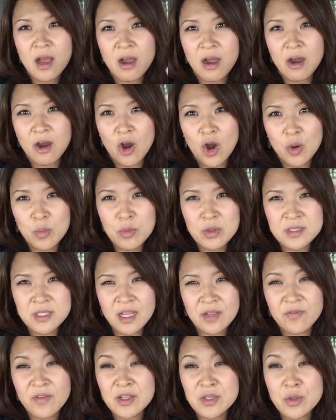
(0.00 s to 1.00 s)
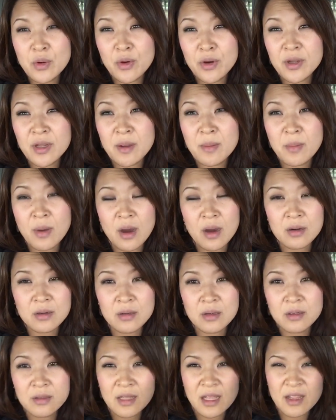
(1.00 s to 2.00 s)
almost like Victoria
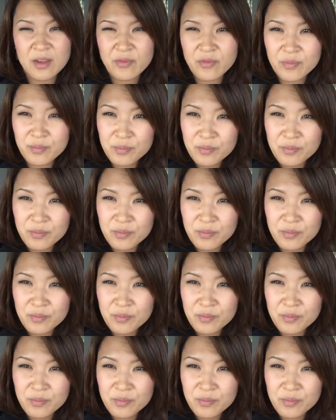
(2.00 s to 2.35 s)
model, like